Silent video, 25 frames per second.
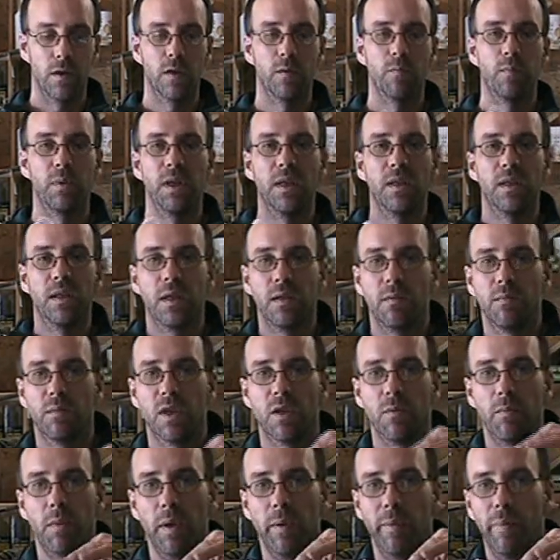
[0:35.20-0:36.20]
This piece
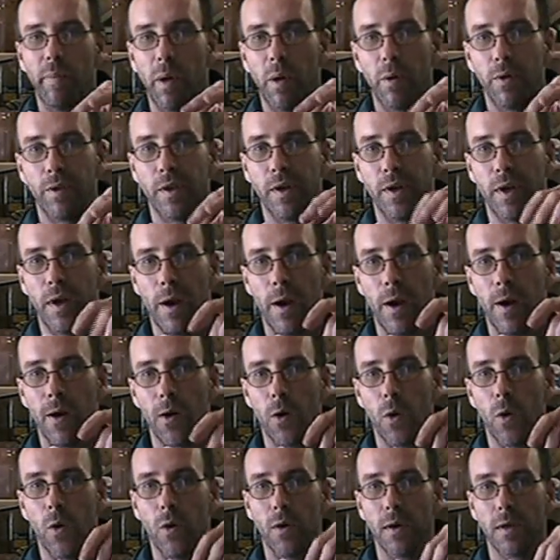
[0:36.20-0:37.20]
seems to be about the
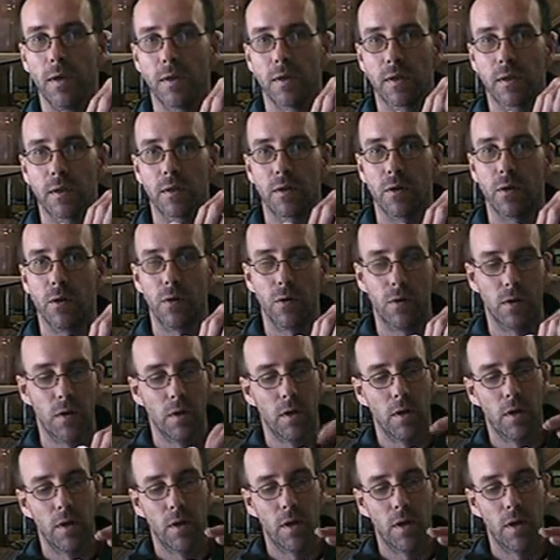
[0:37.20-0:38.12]
narrowest, so